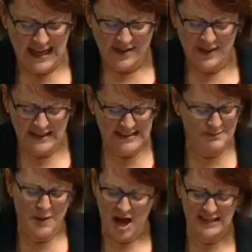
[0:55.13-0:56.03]
This
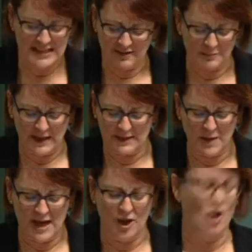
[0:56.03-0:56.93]
might have been
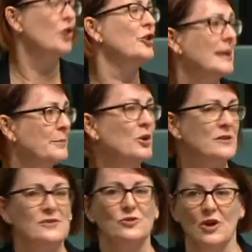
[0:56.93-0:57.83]
my only
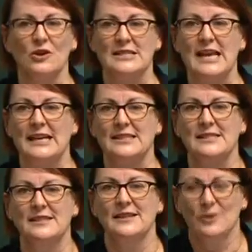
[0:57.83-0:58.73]
personal
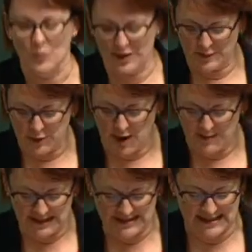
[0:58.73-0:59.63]
contact with the Prime
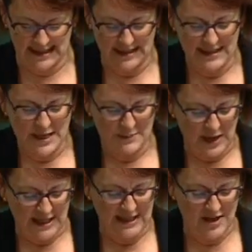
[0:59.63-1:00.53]
Minister,
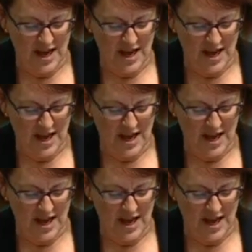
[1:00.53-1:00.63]
but in